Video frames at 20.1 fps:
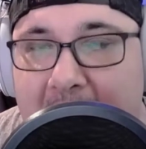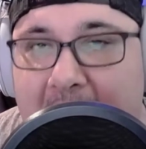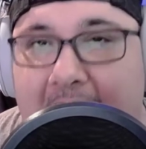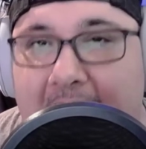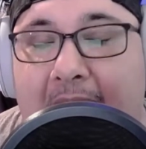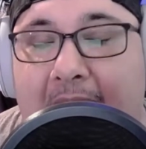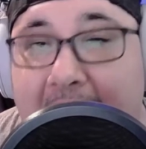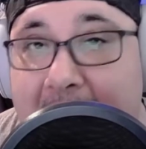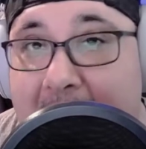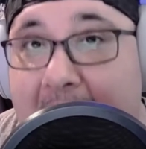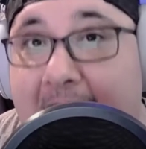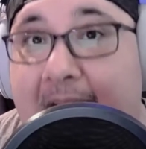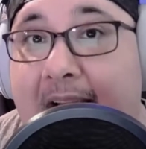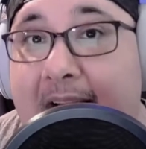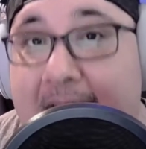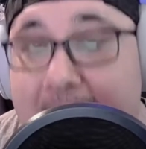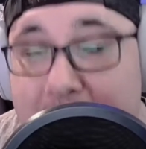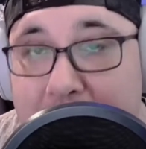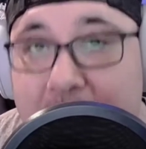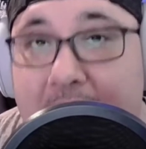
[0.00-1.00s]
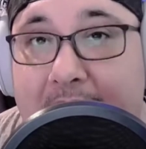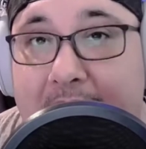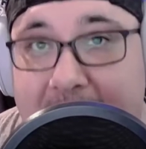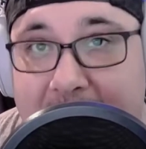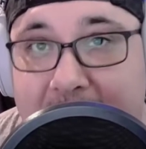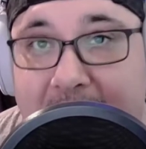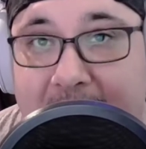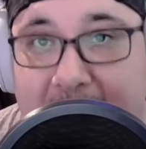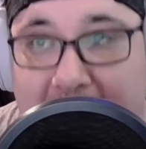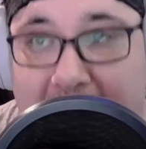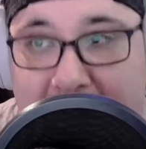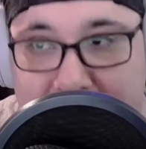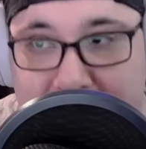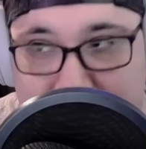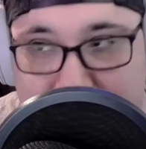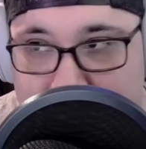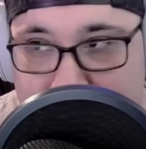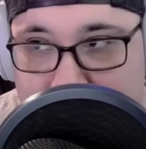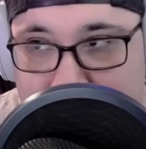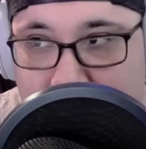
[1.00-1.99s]
hate bullies. I'm
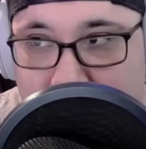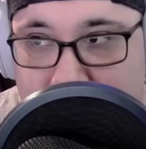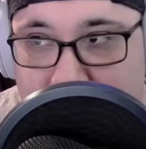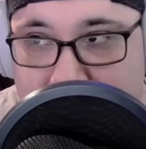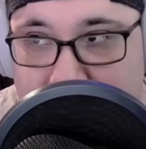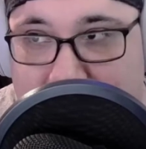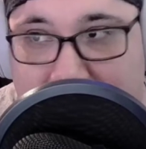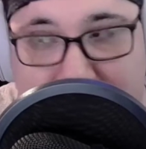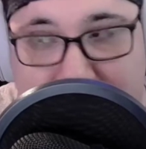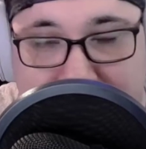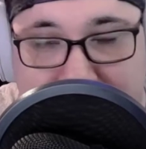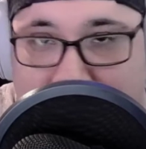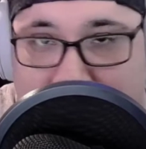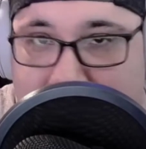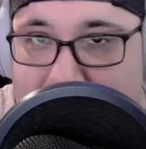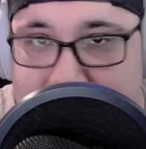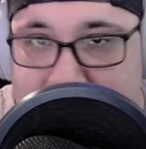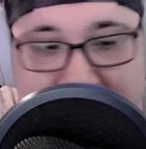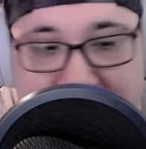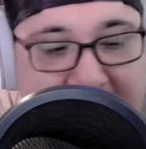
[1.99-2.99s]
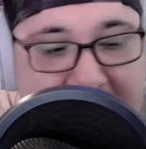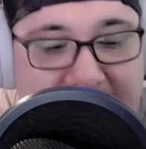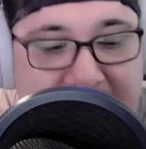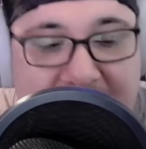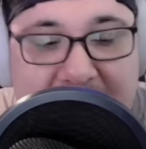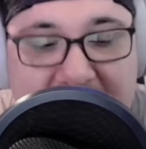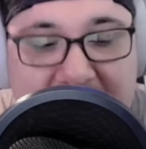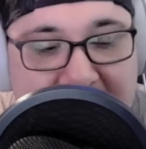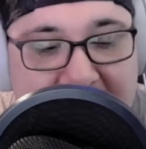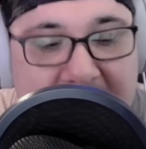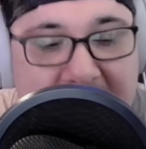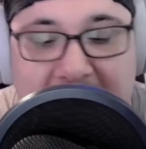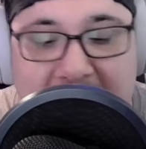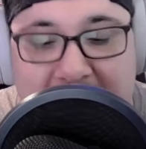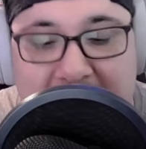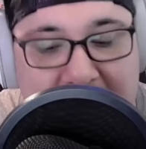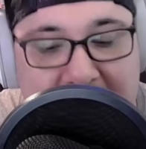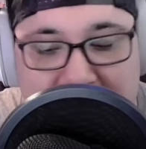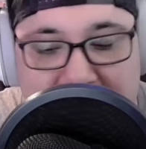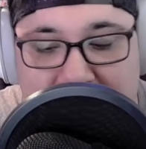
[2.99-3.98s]
not even gonna.
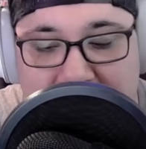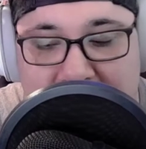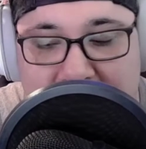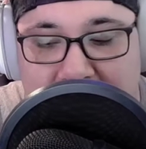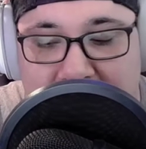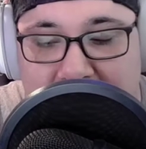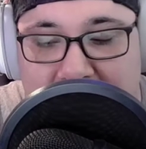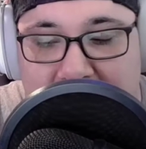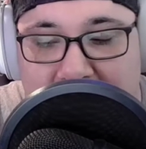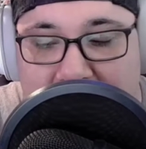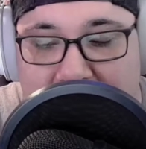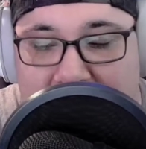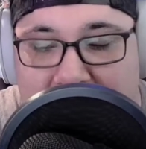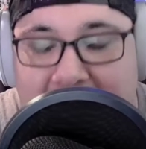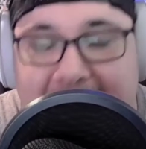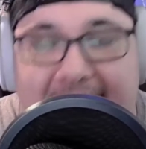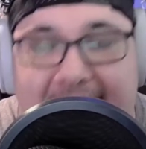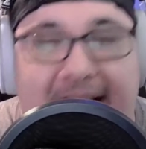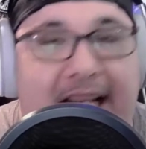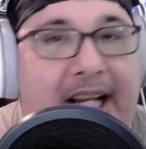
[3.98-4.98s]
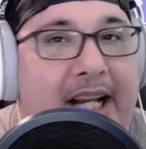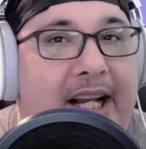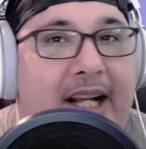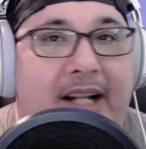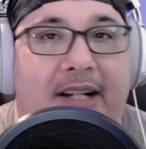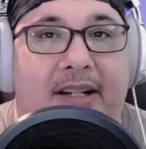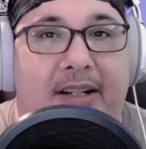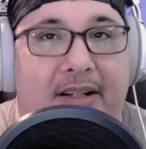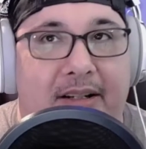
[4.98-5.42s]
I can't